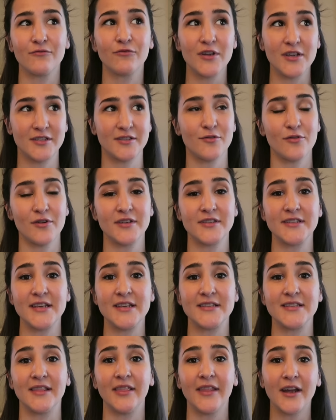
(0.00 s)
resource
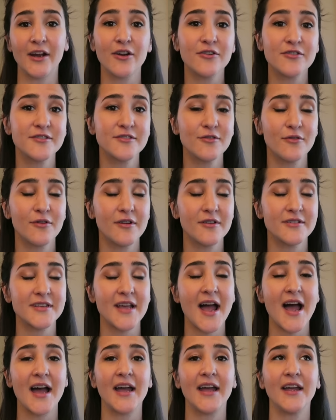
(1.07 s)
is liquor stores.
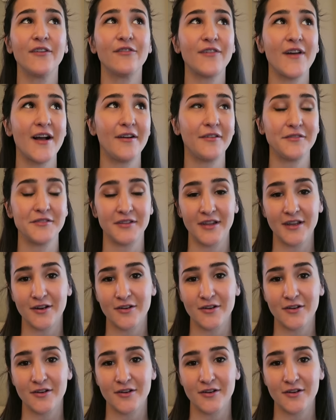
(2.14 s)
I found